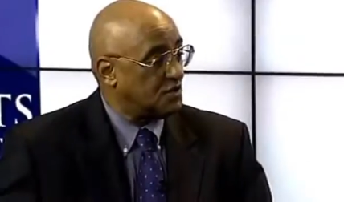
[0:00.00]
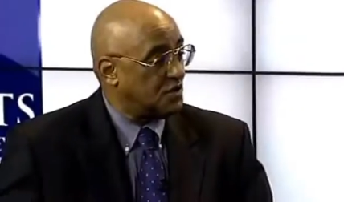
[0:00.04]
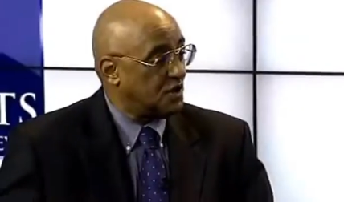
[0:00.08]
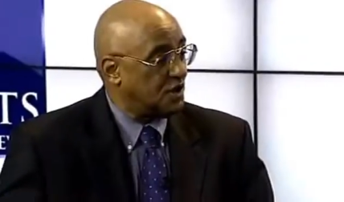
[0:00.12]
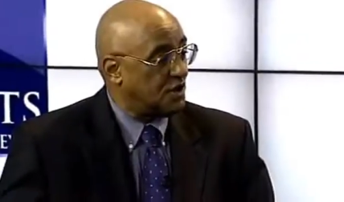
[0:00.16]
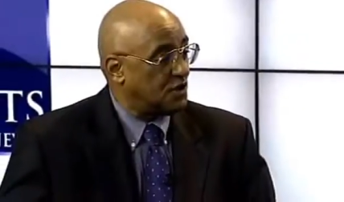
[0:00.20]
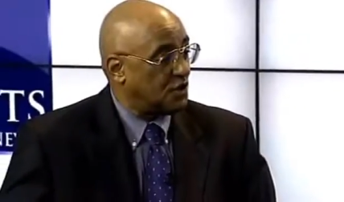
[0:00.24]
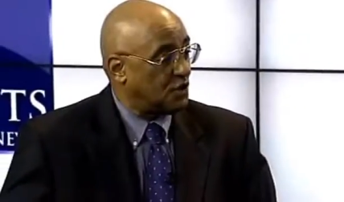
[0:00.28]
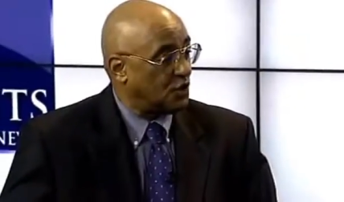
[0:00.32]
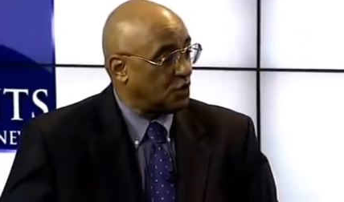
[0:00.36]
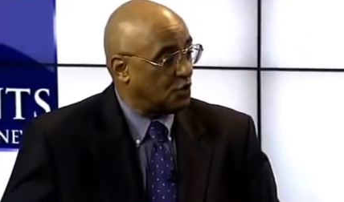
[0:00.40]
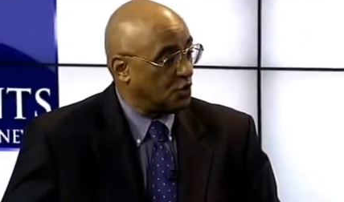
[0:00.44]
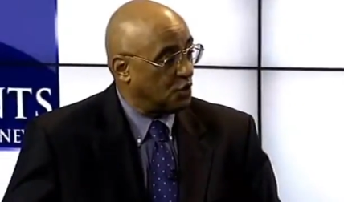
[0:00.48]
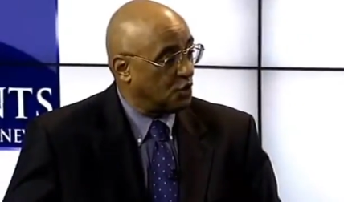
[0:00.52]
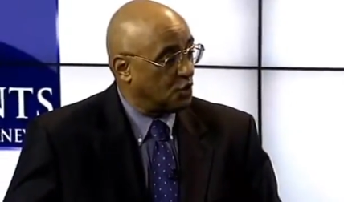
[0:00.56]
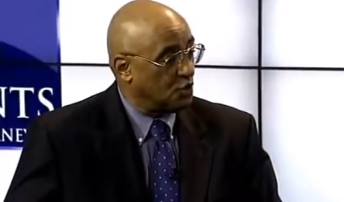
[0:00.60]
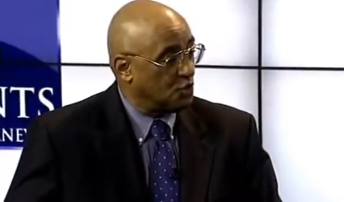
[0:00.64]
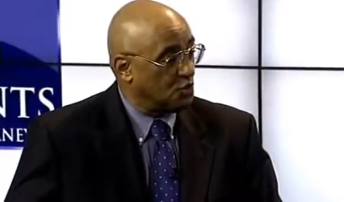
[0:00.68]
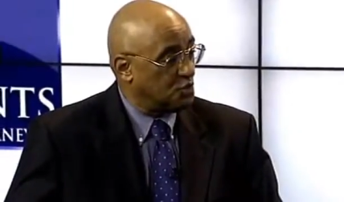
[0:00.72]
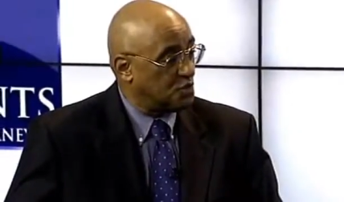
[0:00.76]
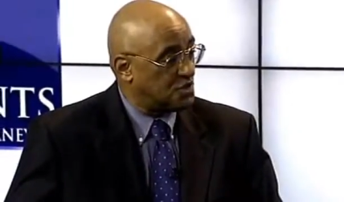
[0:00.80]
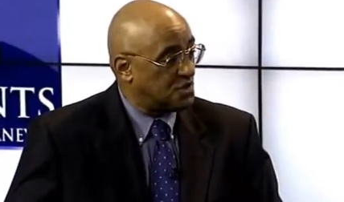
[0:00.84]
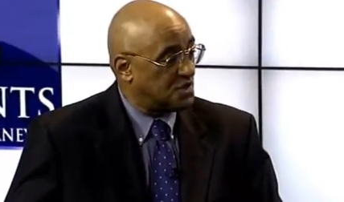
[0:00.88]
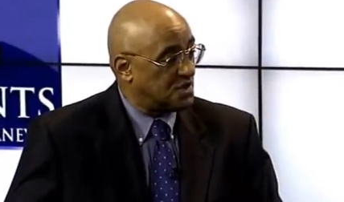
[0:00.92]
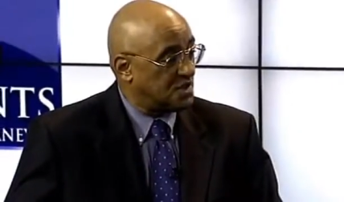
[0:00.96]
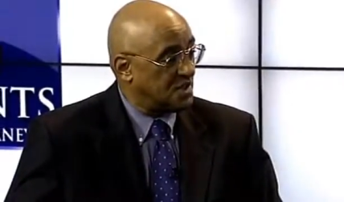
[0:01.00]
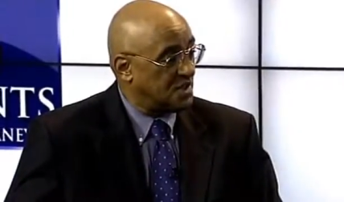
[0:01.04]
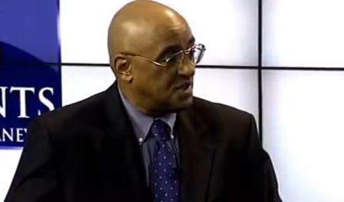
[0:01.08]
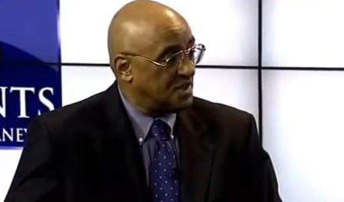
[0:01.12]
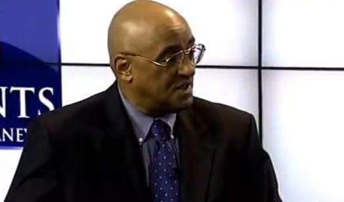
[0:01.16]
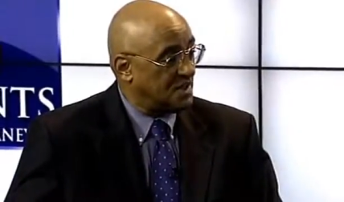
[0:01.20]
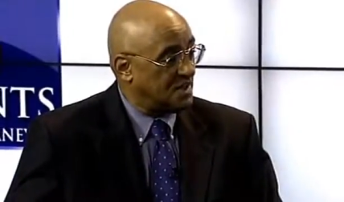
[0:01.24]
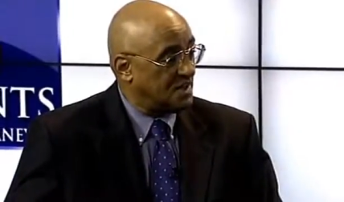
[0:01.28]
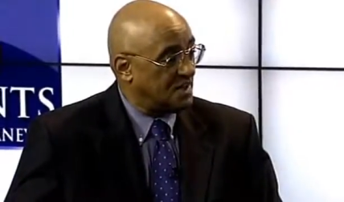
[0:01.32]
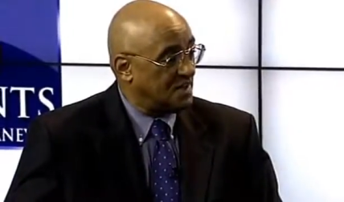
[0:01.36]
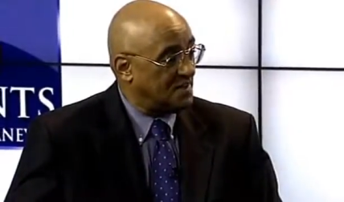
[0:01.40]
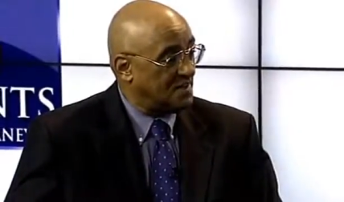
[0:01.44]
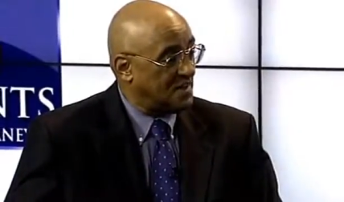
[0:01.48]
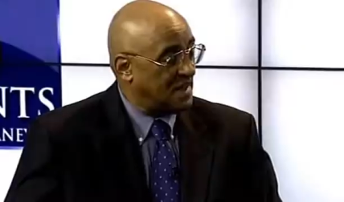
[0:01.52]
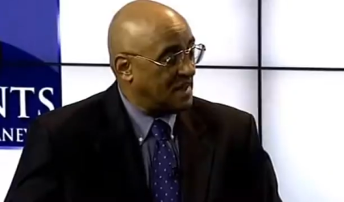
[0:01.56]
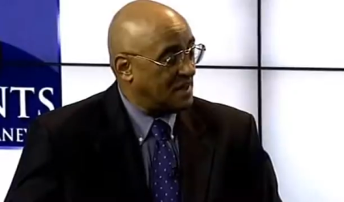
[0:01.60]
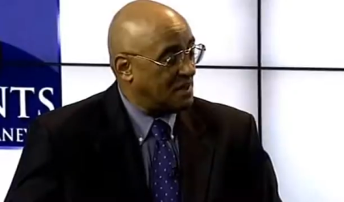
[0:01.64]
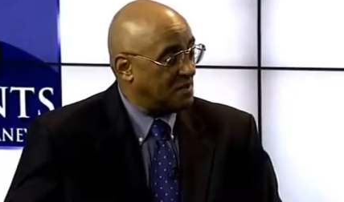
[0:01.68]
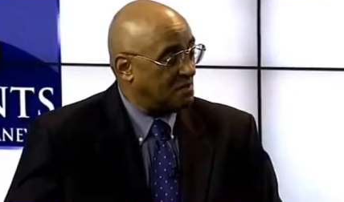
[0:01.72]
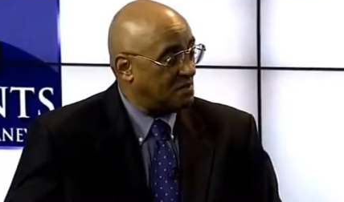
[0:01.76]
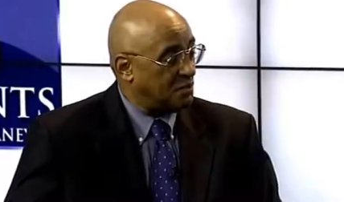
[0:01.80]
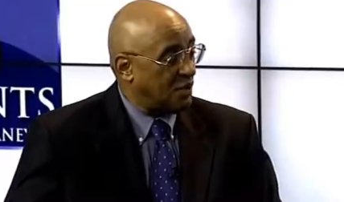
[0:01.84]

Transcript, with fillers: other groups mm -hmm. that are